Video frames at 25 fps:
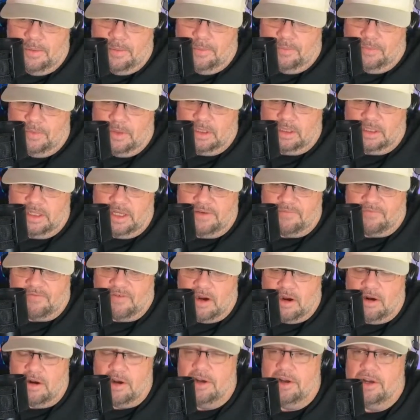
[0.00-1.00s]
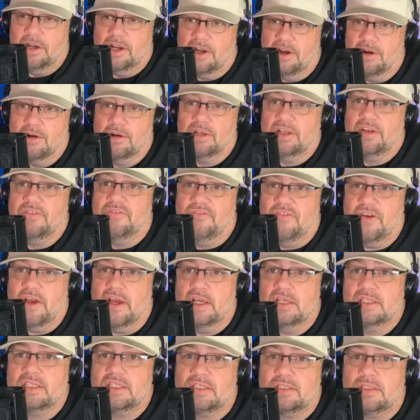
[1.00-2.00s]
league very nearly
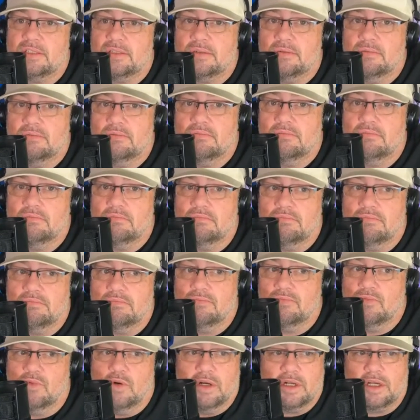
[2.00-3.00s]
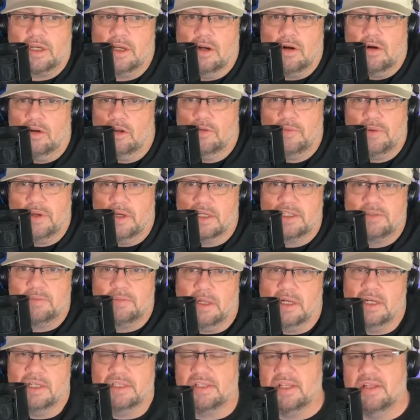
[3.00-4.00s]
faced what could only be
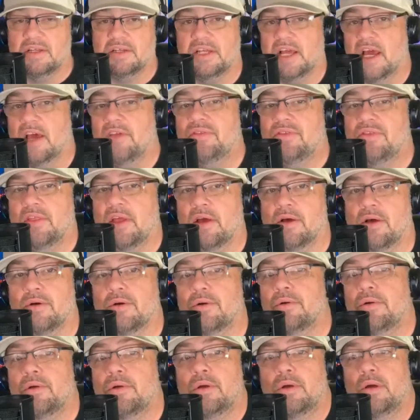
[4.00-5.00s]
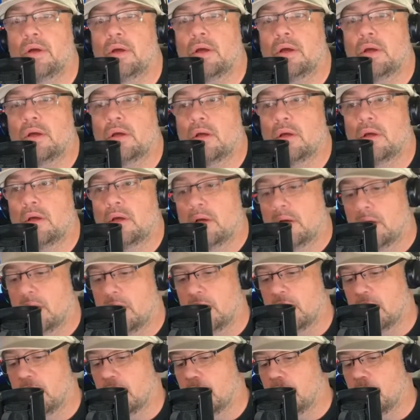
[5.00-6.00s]
explained as the death knell
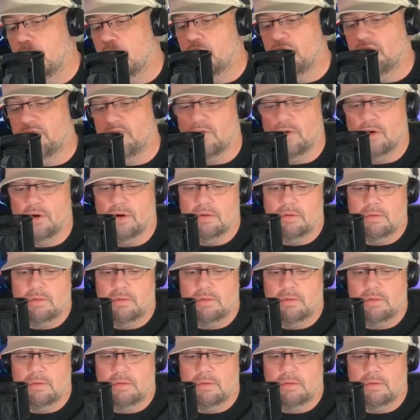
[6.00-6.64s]
over